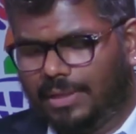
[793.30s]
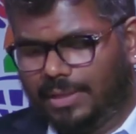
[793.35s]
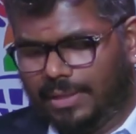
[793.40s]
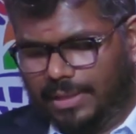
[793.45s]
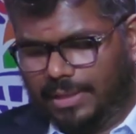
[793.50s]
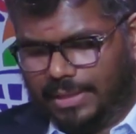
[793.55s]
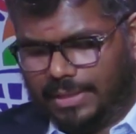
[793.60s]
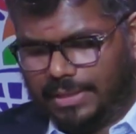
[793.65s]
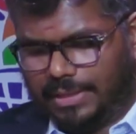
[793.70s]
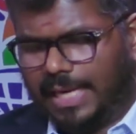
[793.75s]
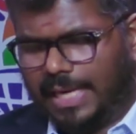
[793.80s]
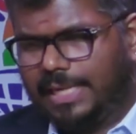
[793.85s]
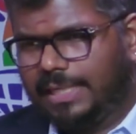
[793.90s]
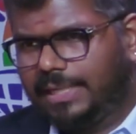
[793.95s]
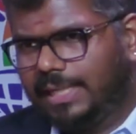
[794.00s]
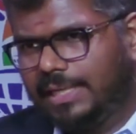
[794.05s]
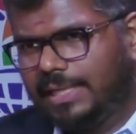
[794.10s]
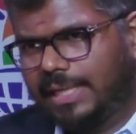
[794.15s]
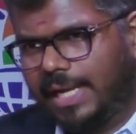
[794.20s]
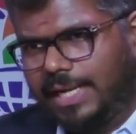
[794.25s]

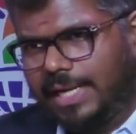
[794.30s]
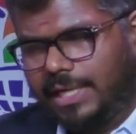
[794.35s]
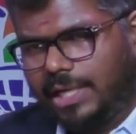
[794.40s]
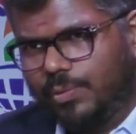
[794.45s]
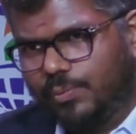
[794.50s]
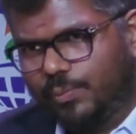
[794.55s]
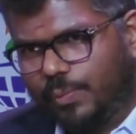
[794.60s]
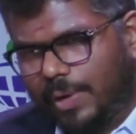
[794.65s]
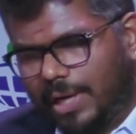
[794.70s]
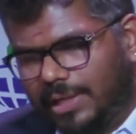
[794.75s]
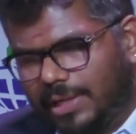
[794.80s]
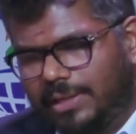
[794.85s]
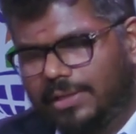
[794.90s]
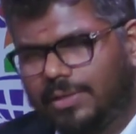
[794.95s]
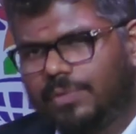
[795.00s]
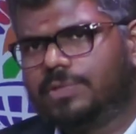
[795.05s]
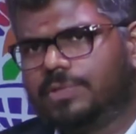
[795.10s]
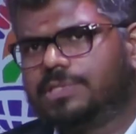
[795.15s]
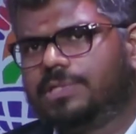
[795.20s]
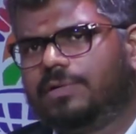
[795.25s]
1991
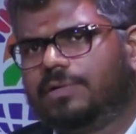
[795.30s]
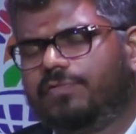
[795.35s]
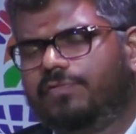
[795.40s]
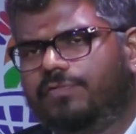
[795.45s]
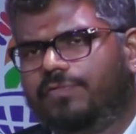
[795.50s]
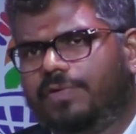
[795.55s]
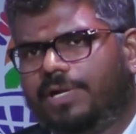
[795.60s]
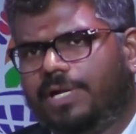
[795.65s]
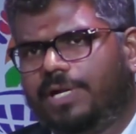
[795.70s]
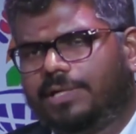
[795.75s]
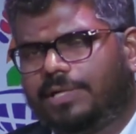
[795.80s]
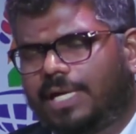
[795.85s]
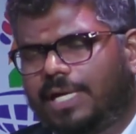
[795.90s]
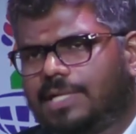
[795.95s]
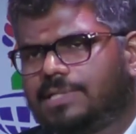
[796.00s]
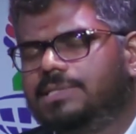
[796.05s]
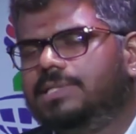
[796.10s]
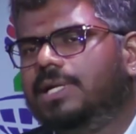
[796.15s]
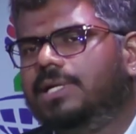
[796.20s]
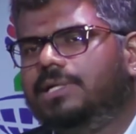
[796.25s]
was a
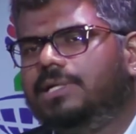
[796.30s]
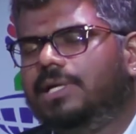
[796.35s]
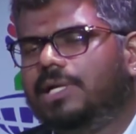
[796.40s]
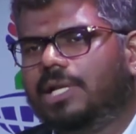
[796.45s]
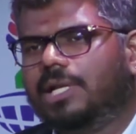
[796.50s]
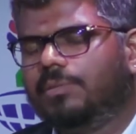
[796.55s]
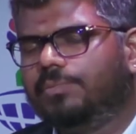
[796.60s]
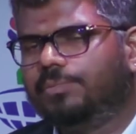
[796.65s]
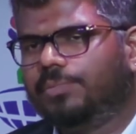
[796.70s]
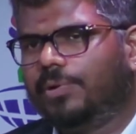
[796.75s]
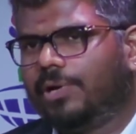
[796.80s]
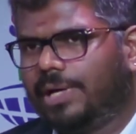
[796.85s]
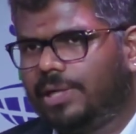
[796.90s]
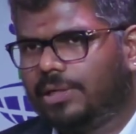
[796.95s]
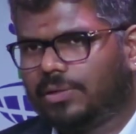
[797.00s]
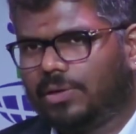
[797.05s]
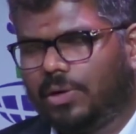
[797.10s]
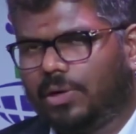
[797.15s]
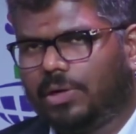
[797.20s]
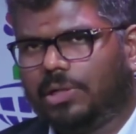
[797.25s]
fantastic turning point,
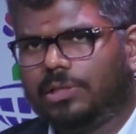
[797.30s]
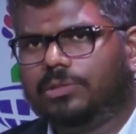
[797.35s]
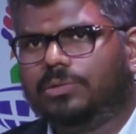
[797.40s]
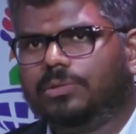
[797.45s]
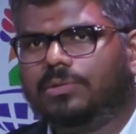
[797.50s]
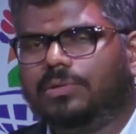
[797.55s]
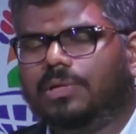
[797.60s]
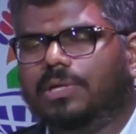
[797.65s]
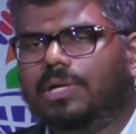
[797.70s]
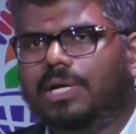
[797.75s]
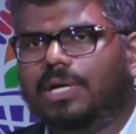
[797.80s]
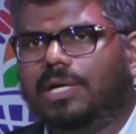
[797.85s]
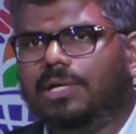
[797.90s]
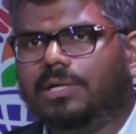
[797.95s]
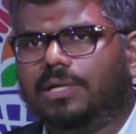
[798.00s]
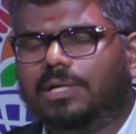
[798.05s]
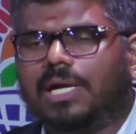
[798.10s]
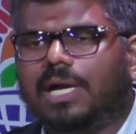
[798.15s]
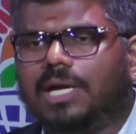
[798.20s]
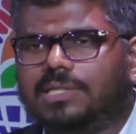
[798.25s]
although under
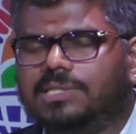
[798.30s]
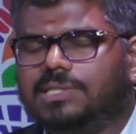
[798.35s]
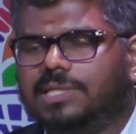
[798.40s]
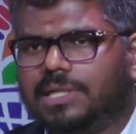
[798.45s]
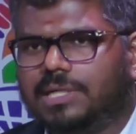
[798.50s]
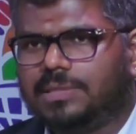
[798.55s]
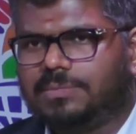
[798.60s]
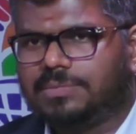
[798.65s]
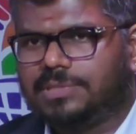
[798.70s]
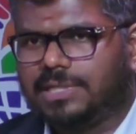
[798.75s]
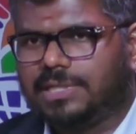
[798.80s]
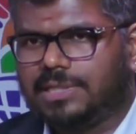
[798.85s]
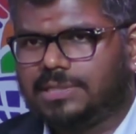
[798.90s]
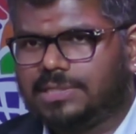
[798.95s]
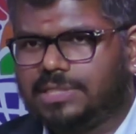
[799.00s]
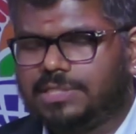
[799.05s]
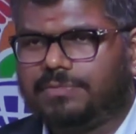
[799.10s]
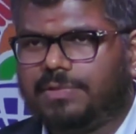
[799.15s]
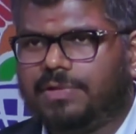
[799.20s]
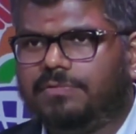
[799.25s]
dark
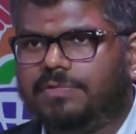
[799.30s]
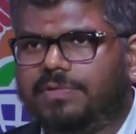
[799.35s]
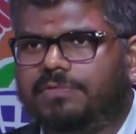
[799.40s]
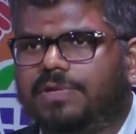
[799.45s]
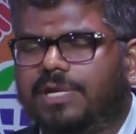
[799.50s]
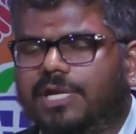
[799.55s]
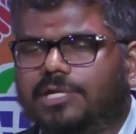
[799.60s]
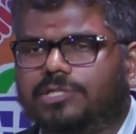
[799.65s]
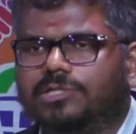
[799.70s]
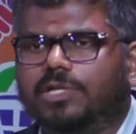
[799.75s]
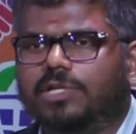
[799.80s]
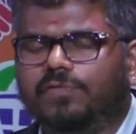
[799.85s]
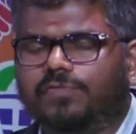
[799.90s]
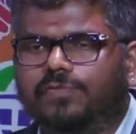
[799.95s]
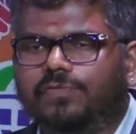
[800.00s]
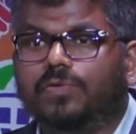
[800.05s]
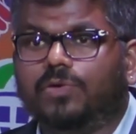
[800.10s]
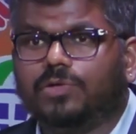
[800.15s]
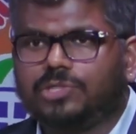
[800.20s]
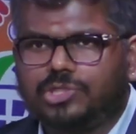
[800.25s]
circumstances when we were actually
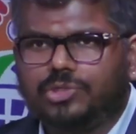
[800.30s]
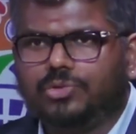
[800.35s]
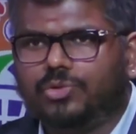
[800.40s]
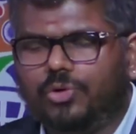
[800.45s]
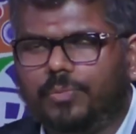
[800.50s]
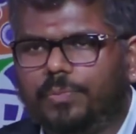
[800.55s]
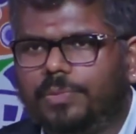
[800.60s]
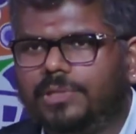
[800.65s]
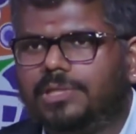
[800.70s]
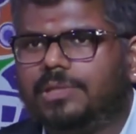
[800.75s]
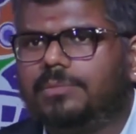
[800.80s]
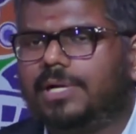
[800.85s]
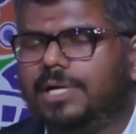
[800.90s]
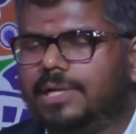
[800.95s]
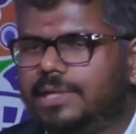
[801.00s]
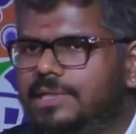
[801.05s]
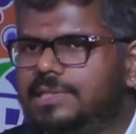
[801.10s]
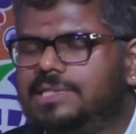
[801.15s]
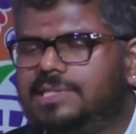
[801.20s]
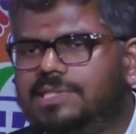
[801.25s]
forced to open the
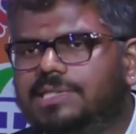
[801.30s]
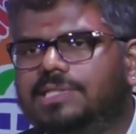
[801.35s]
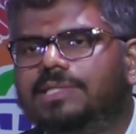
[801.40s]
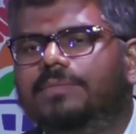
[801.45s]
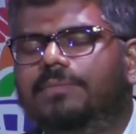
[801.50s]
markets.